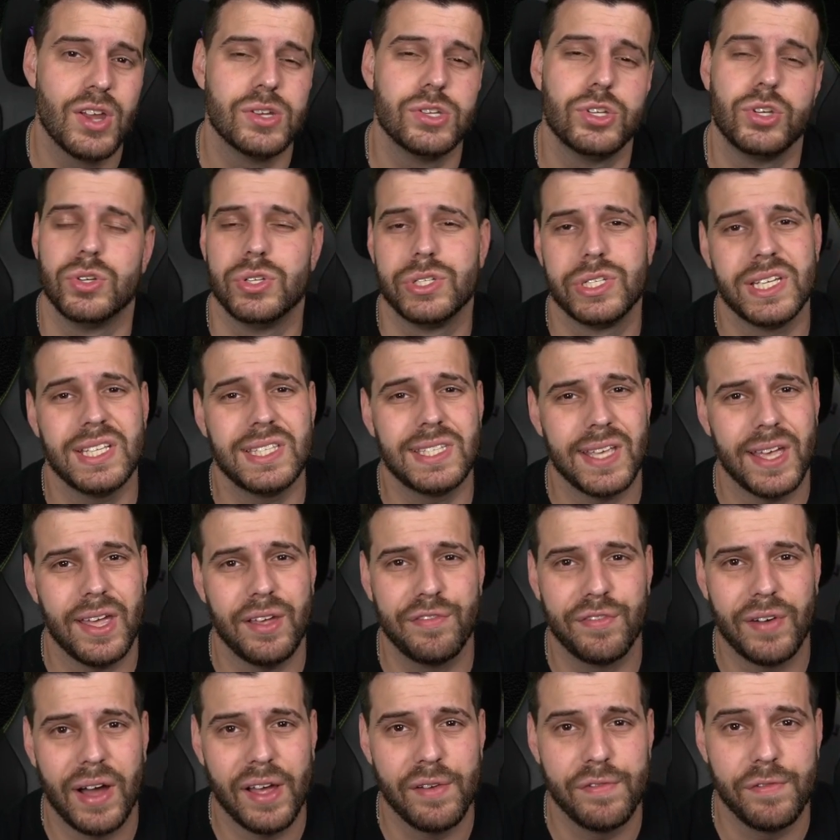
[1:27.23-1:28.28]
your GTA
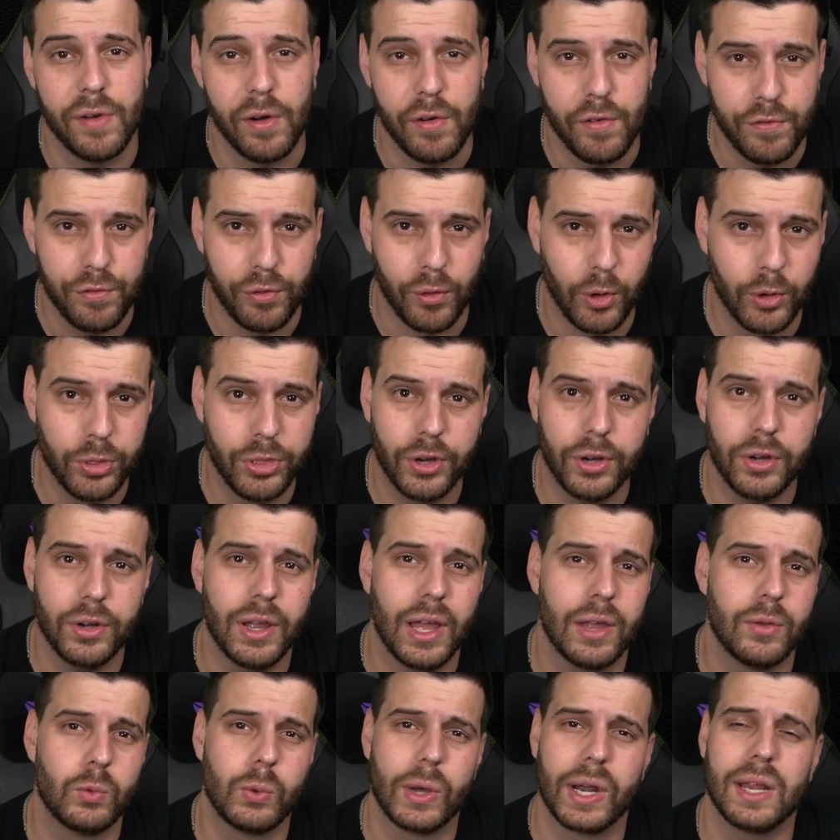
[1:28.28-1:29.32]
5 folder.
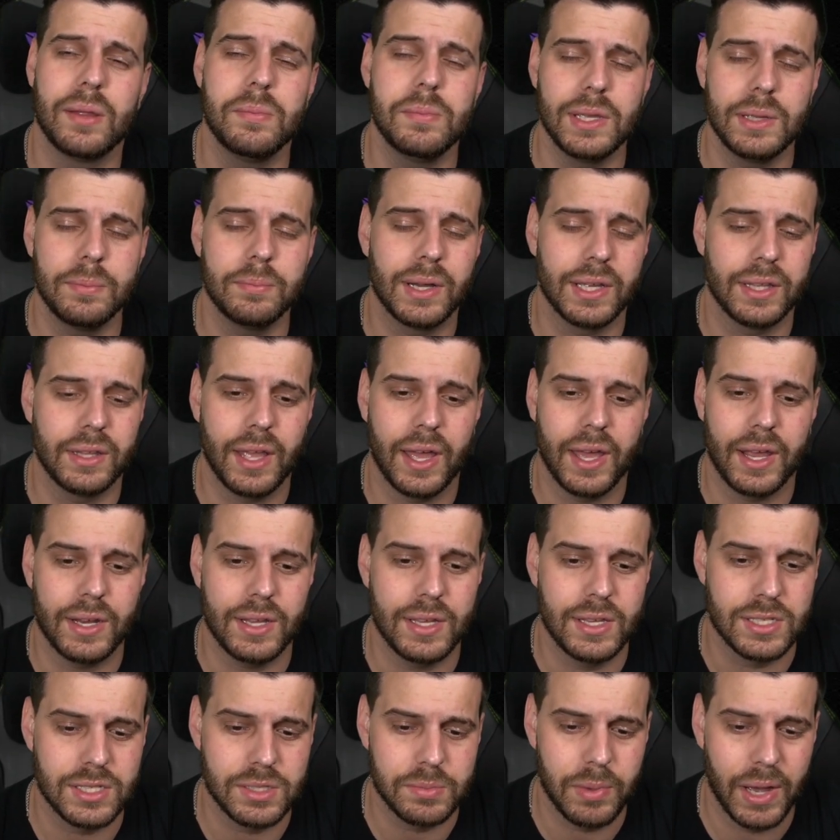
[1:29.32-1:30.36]
And what I mean by that
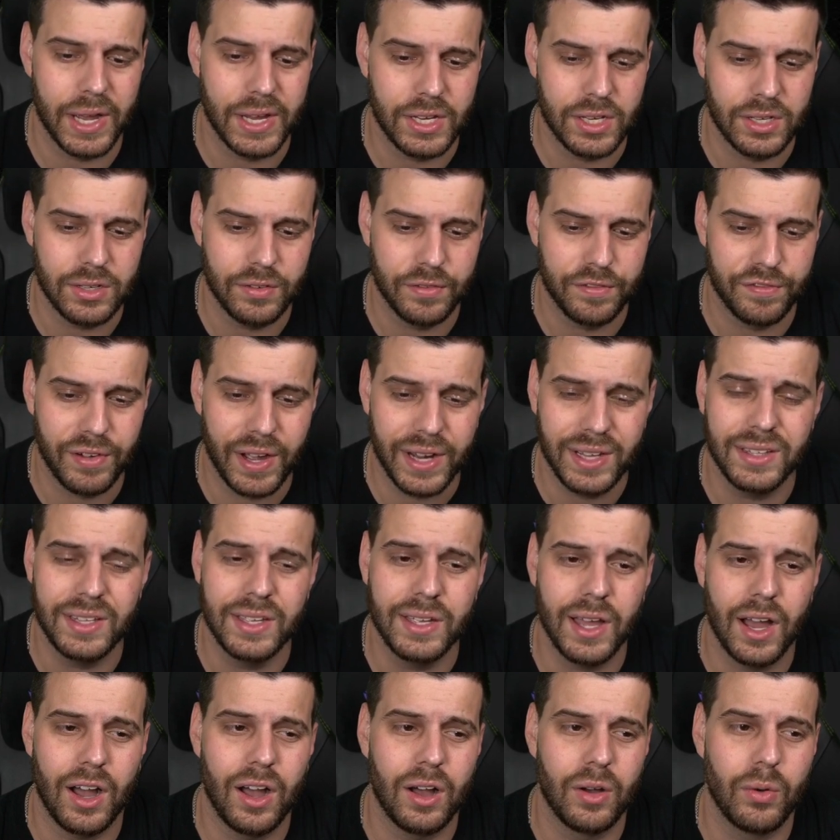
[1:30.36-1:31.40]
is by finding
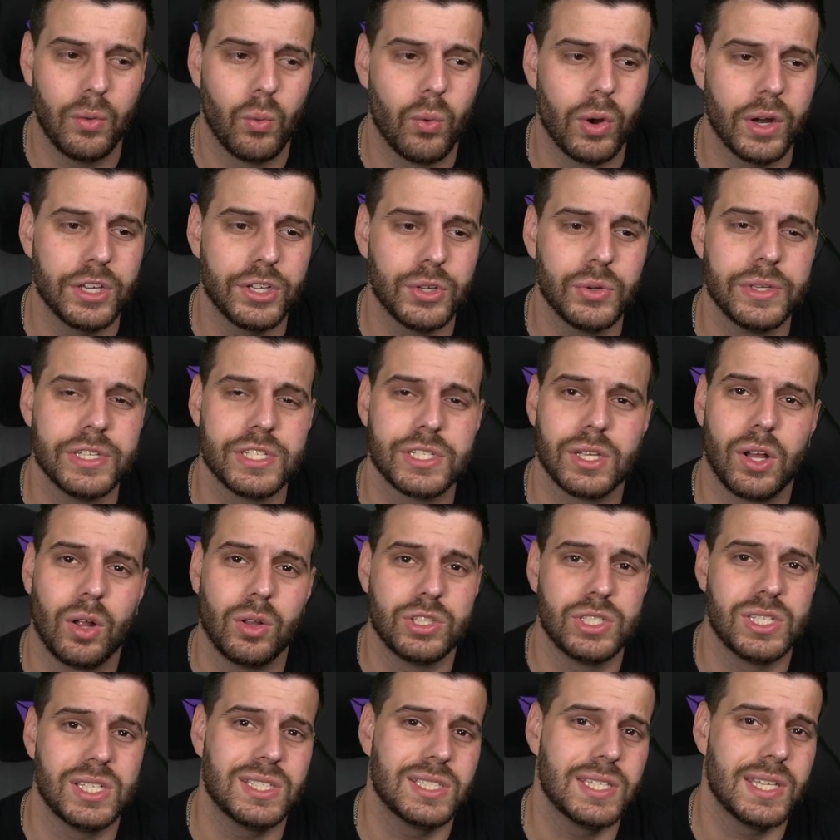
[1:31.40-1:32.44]
out where you install
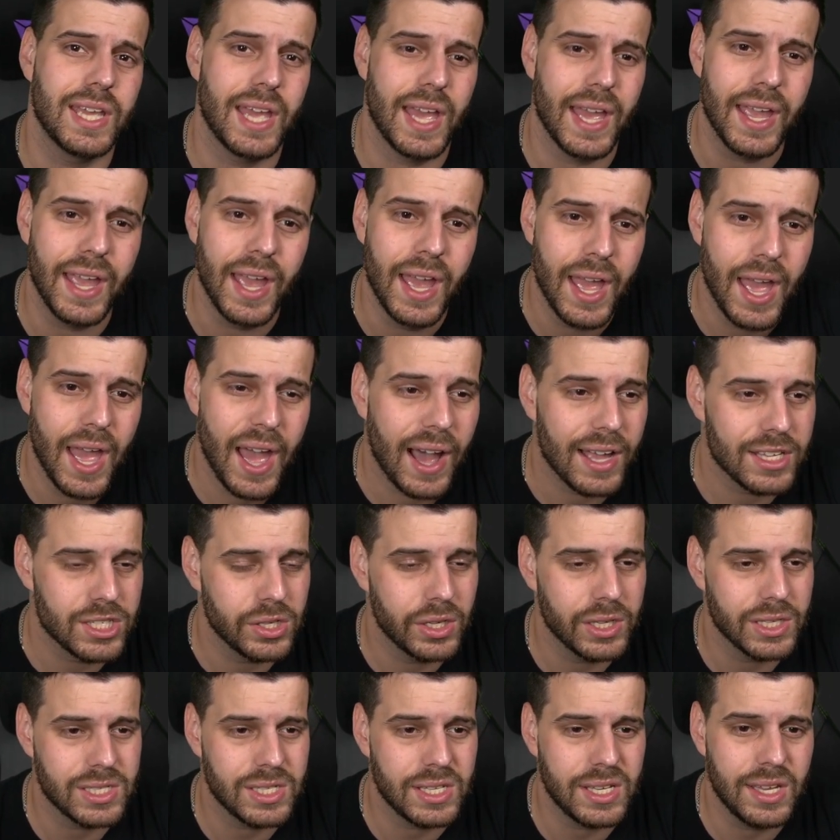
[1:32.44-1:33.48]
GTA. As you
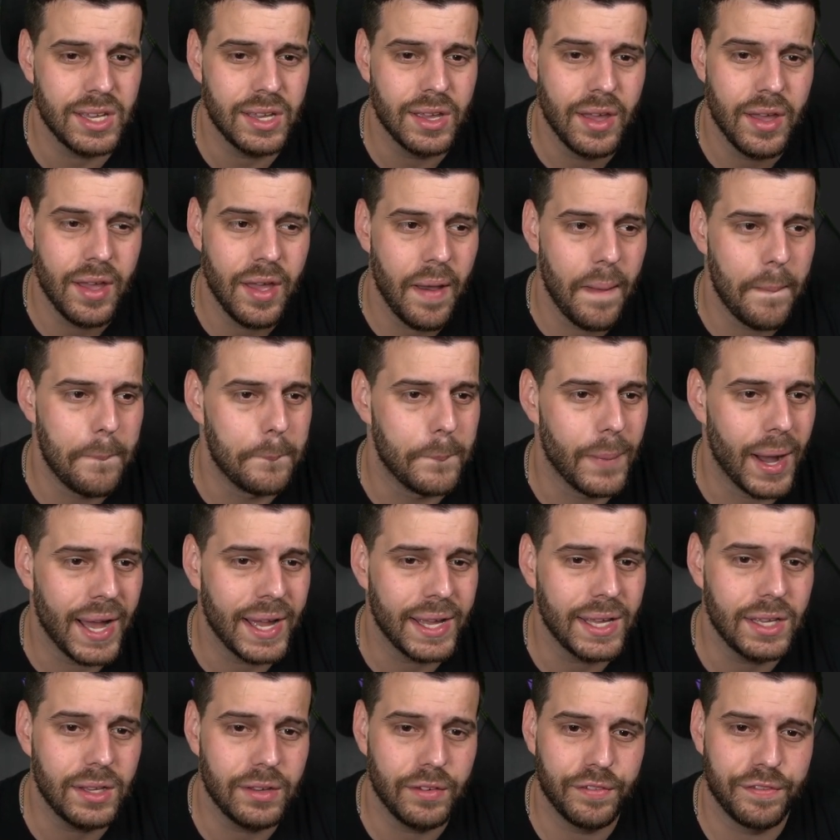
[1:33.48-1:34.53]
can see,
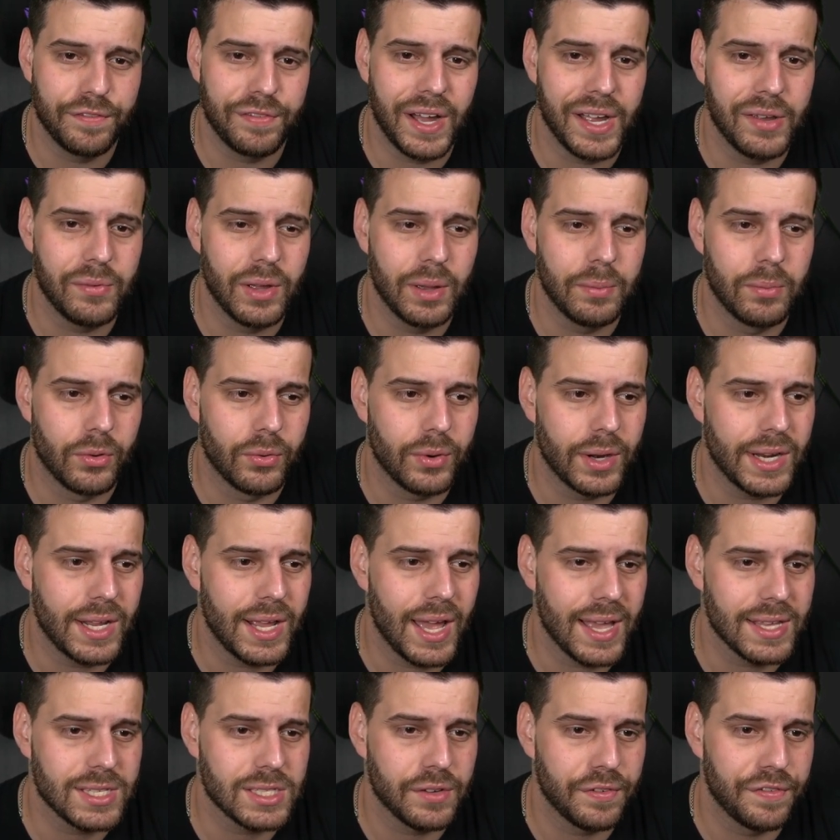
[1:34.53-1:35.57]
my FiveM already
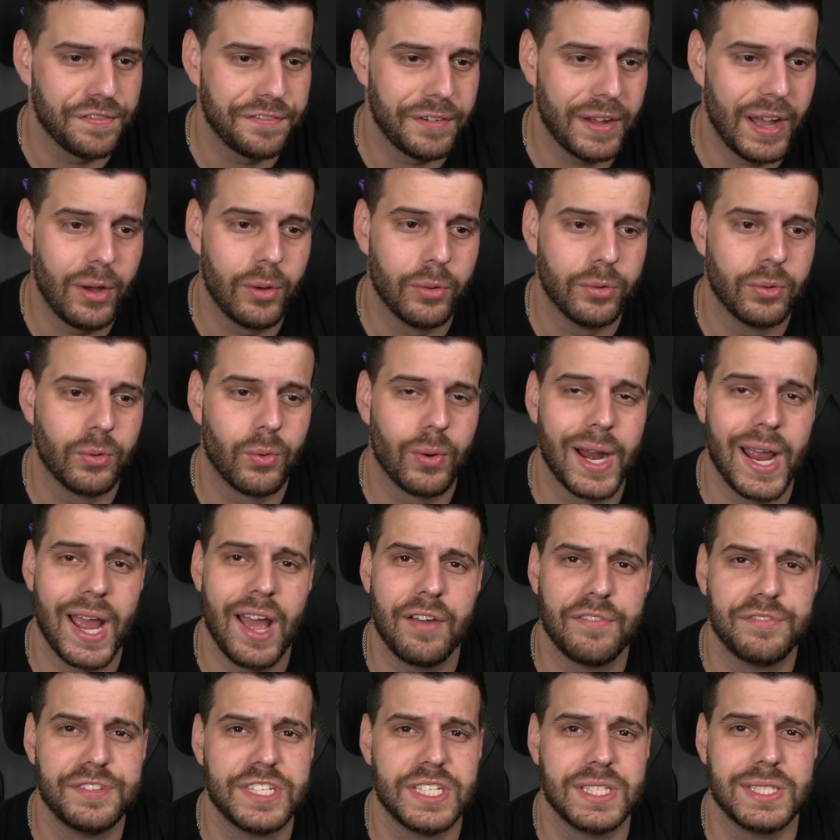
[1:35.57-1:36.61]
has found where I
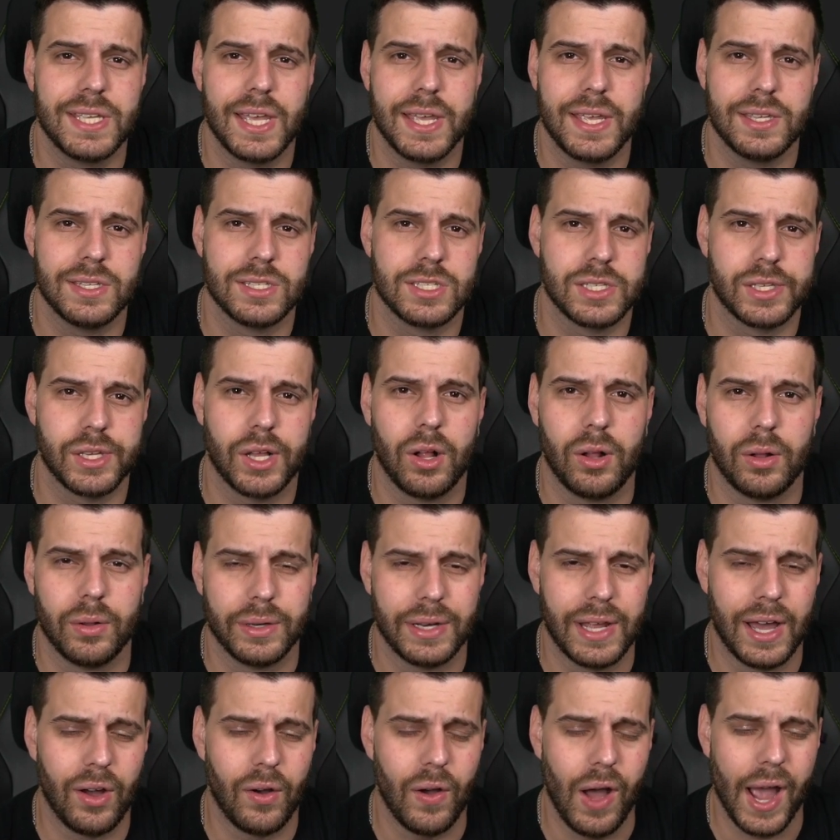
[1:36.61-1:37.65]
have GTA installed.
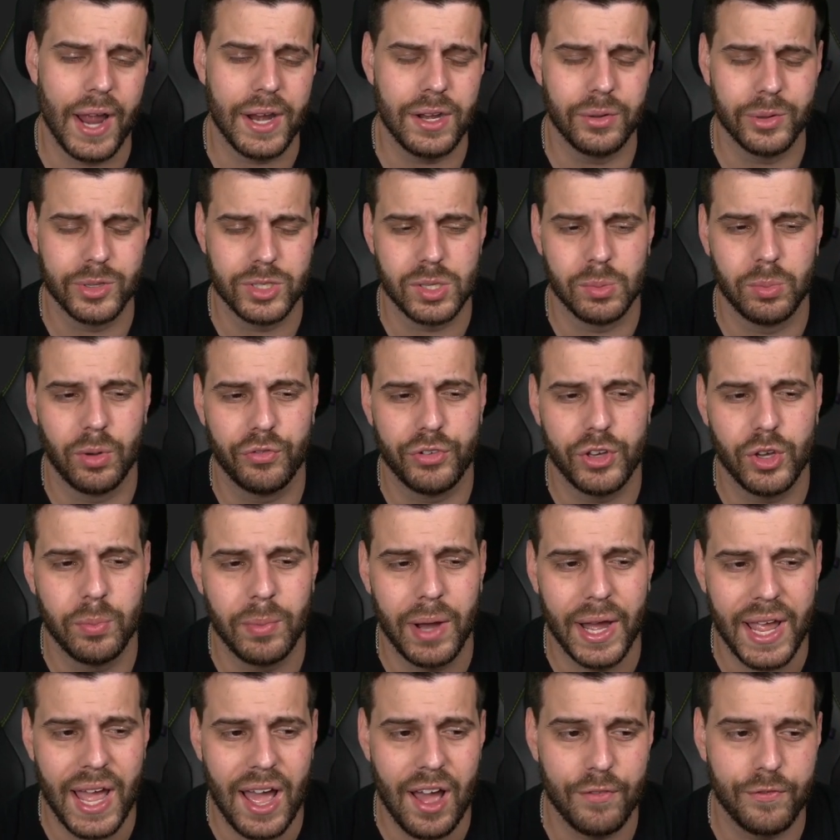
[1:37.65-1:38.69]
Now, I know some of you
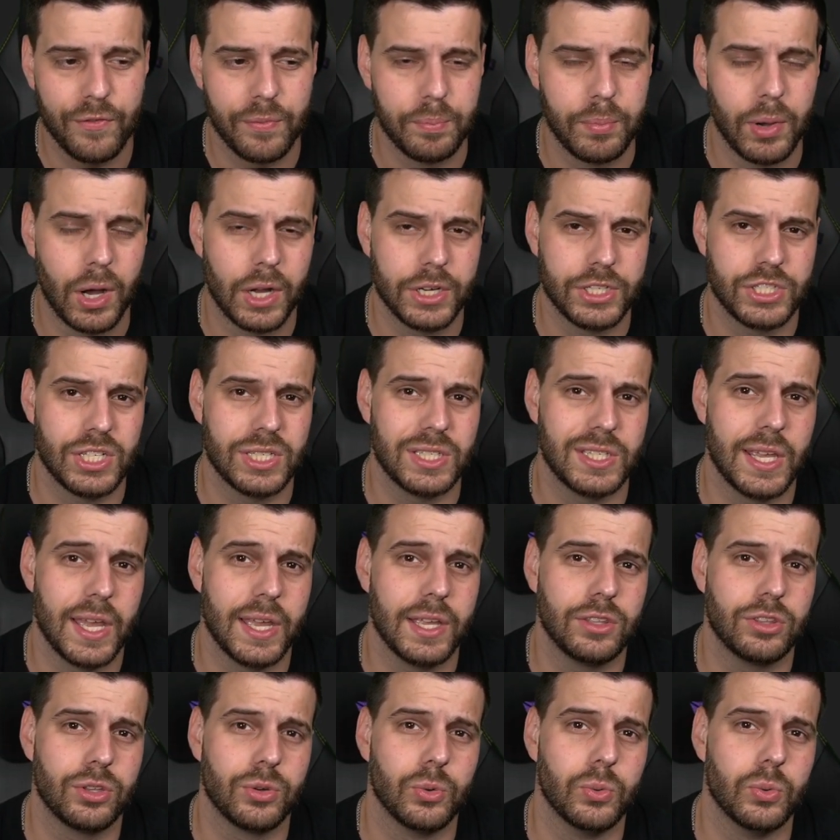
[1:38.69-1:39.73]
might have bought
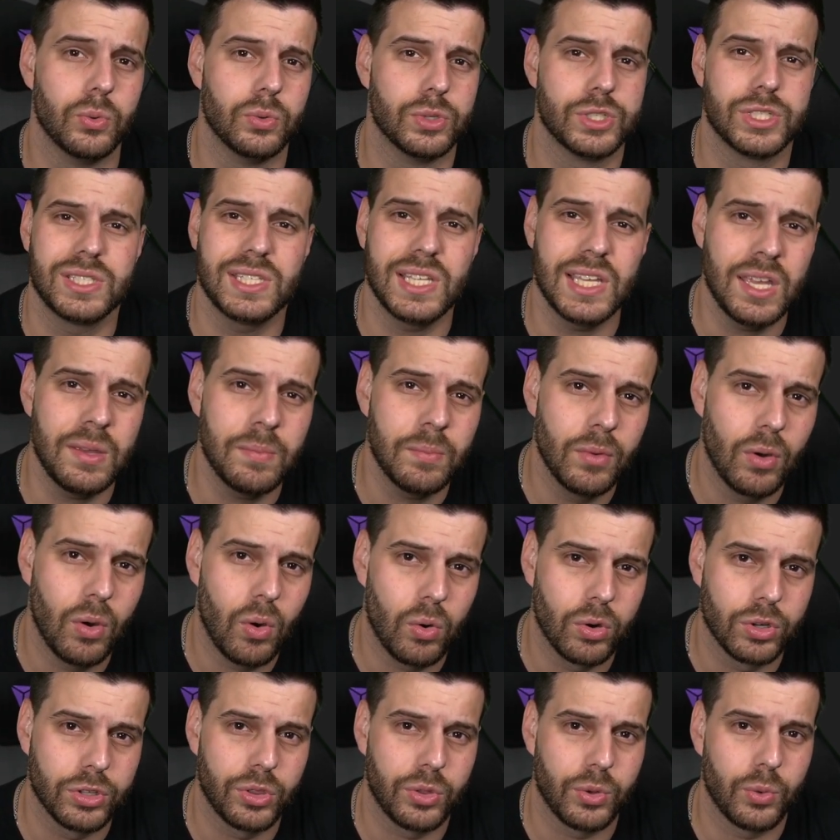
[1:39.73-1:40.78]
GTA through Steam
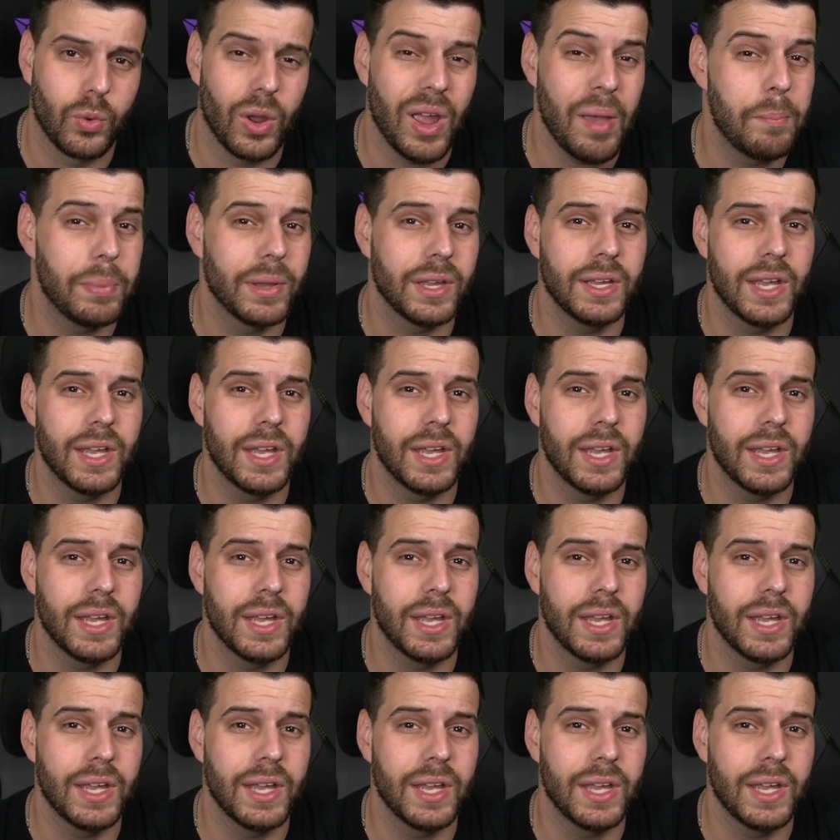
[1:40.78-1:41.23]
or through Epic